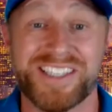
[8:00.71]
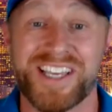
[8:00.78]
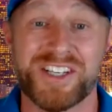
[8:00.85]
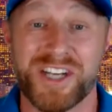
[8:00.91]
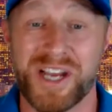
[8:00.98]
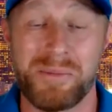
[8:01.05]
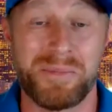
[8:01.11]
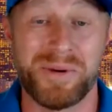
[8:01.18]

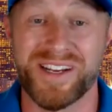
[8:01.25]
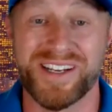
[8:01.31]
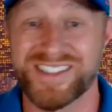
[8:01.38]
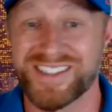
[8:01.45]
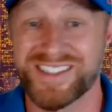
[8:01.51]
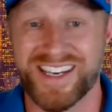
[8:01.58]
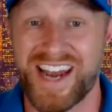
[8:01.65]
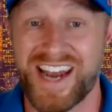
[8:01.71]
stage
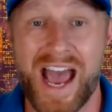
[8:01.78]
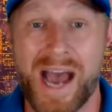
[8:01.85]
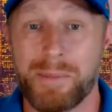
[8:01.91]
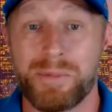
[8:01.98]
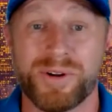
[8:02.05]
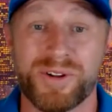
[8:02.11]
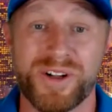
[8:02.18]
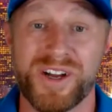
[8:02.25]
companies like an
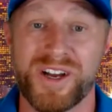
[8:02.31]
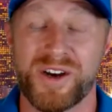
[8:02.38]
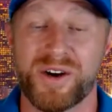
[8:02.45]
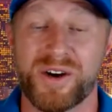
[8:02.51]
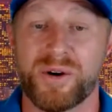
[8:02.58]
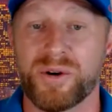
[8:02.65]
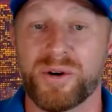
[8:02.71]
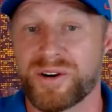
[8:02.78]
Apple
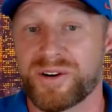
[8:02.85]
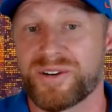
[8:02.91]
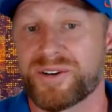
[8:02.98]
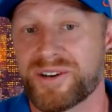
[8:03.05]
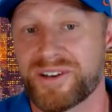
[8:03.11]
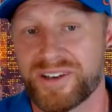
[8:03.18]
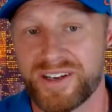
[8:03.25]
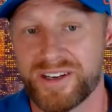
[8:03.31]

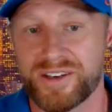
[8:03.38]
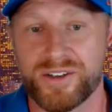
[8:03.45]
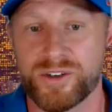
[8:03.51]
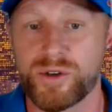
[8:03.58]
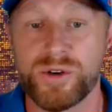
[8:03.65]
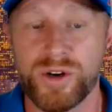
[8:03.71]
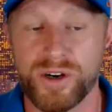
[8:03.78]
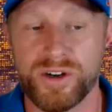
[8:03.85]
or
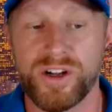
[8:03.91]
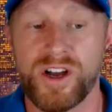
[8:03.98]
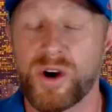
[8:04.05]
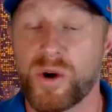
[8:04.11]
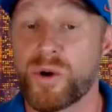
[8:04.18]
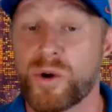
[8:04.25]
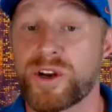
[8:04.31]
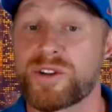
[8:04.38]
Google,
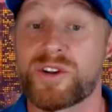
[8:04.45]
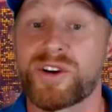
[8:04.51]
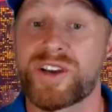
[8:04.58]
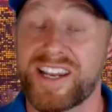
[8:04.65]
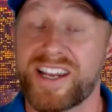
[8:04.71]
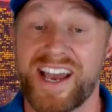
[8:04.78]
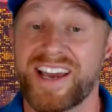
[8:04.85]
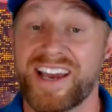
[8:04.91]
or you're
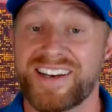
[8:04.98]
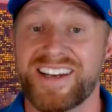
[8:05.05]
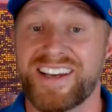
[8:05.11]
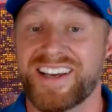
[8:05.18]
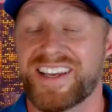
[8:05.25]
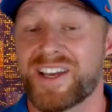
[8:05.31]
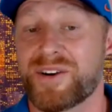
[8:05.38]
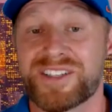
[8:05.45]
looking at
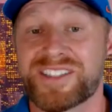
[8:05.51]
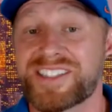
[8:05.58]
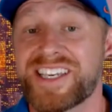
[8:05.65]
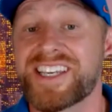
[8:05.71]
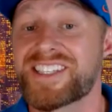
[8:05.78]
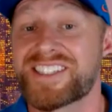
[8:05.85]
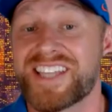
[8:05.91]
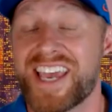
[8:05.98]

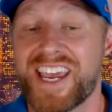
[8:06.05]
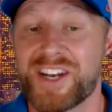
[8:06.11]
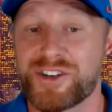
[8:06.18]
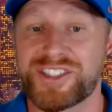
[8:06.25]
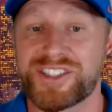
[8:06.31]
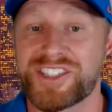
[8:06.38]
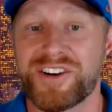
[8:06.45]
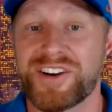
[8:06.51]
seed stage
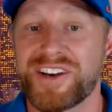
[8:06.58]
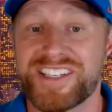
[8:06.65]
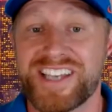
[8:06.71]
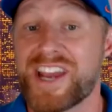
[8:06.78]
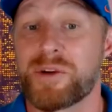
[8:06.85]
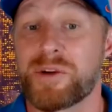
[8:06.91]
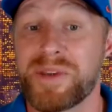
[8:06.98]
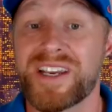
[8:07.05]
or Series
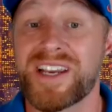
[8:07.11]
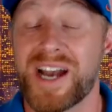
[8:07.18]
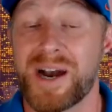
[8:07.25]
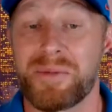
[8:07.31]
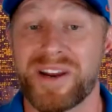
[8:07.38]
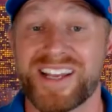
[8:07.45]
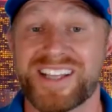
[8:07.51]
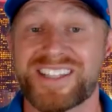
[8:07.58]
A or B
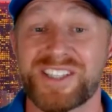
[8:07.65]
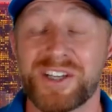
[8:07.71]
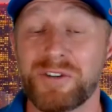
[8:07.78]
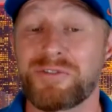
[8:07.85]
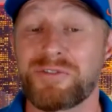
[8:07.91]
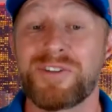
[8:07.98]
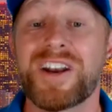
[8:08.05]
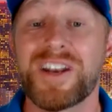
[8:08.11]
company, it's still
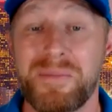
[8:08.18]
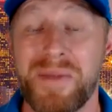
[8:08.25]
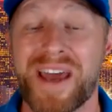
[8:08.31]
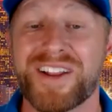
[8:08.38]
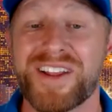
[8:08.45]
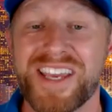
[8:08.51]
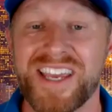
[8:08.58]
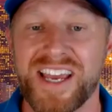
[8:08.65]

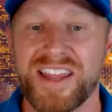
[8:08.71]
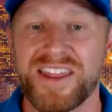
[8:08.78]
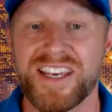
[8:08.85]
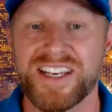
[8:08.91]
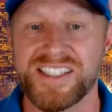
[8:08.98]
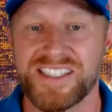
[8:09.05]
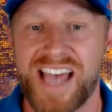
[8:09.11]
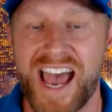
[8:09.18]
fundamentally the
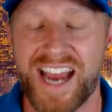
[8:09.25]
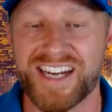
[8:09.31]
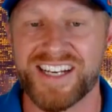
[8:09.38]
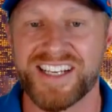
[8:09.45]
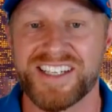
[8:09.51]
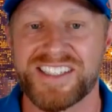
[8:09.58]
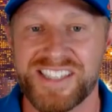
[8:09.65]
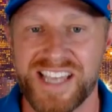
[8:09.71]
exact
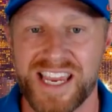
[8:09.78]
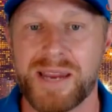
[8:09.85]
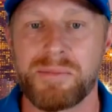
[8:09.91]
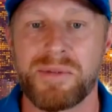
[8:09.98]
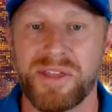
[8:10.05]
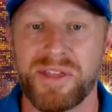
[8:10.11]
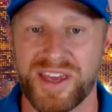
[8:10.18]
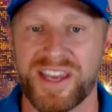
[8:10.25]
same
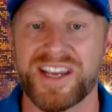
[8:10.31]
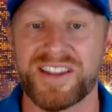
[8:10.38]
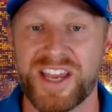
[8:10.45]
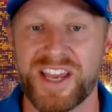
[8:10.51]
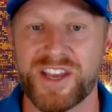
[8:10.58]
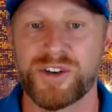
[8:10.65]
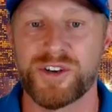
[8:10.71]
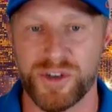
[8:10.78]
thing that
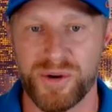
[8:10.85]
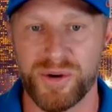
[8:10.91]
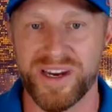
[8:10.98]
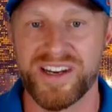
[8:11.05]
you're doing.